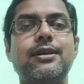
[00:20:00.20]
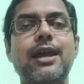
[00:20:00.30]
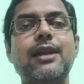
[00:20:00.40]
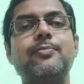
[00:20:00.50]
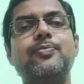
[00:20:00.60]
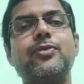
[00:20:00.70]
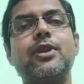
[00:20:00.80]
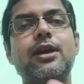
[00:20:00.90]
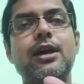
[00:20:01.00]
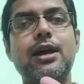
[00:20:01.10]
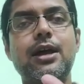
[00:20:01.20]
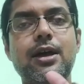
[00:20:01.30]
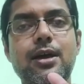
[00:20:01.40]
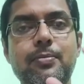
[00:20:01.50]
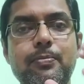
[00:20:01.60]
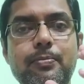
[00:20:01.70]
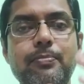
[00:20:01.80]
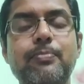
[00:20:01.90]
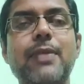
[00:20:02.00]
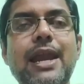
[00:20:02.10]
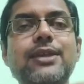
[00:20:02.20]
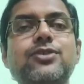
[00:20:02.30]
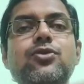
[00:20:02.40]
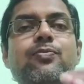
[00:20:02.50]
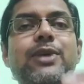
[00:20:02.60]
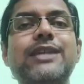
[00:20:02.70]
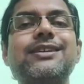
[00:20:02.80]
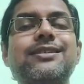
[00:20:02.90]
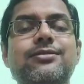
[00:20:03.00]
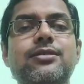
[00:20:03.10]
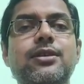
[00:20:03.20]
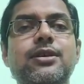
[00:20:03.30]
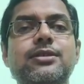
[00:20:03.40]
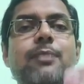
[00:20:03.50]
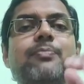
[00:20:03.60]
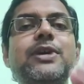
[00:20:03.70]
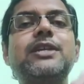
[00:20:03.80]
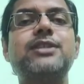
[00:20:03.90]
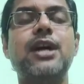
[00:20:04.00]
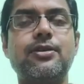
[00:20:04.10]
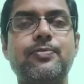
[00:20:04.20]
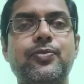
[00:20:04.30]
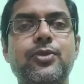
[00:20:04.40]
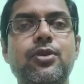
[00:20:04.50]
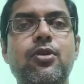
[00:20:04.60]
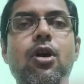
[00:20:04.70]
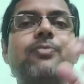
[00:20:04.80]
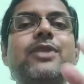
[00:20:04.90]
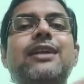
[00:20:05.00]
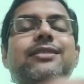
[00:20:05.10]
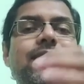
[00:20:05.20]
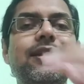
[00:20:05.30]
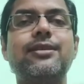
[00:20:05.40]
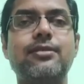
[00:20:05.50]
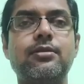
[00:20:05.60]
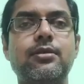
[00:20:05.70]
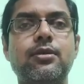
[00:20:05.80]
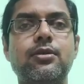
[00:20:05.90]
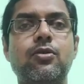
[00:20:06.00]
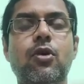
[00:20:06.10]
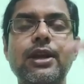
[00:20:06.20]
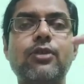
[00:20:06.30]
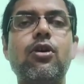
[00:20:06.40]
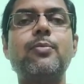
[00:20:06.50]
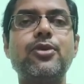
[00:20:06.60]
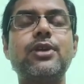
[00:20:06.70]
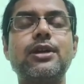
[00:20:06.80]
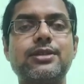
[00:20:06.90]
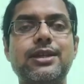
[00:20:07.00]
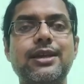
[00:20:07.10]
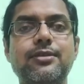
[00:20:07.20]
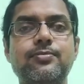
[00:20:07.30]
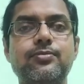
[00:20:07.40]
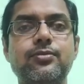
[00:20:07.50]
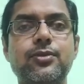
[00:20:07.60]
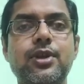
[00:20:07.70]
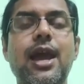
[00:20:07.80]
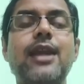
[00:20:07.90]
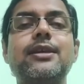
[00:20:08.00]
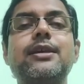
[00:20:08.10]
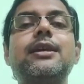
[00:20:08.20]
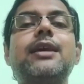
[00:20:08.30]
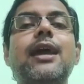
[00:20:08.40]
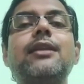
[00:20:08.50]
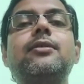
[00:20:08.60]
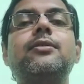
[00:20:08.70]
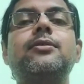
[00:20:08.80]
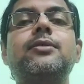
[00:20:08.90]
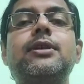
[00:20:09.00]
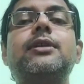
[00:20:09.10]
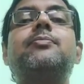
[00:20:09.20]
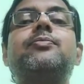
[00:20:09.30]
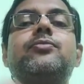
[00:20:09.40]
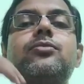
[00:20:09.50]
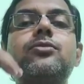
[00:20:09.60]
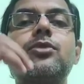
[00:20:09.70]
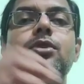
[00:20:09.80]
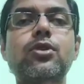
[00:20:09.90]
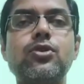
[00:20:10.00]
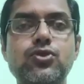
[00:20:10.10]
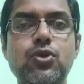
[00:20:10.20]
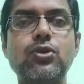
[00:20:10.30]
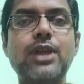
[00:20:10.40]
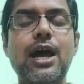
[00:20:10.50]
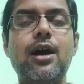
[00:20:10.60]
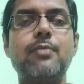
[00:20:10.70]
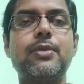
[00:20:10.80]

can manage to present some picture of that thing on a computer screen, and he can show the